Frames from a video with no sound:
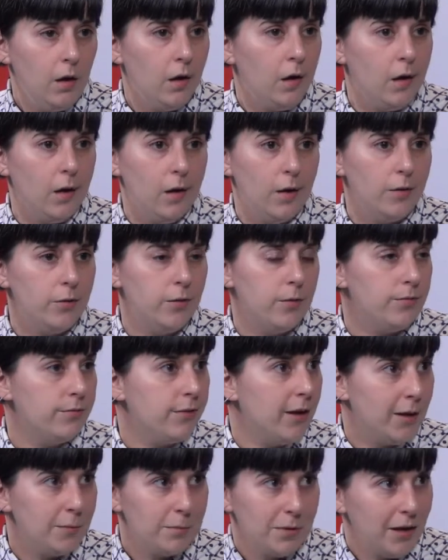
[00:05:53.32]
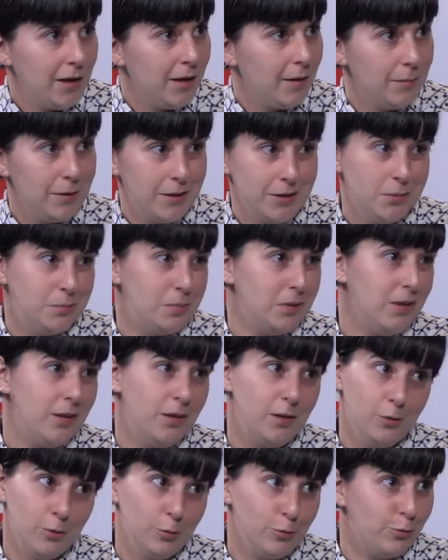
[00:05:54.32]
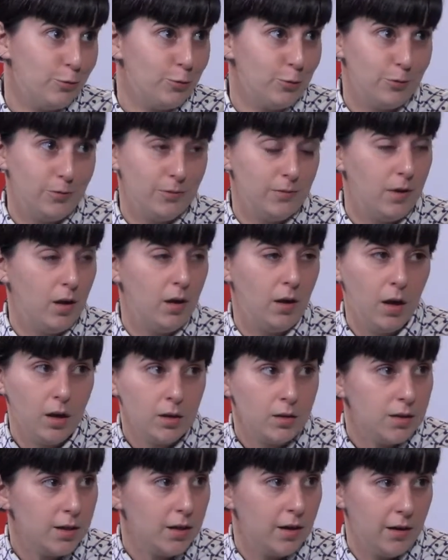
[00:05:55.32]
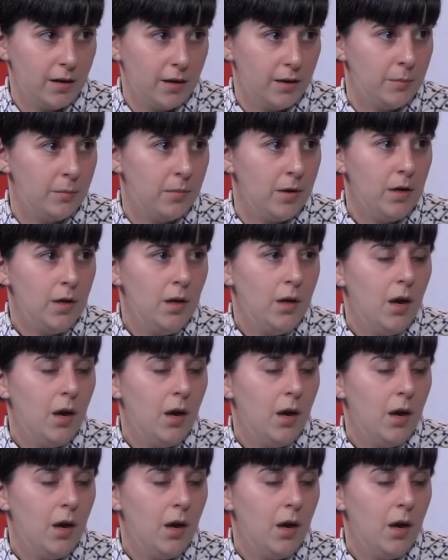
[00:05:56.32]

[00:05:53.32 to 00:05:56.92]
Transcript: The Fab Lab has been here for a long time.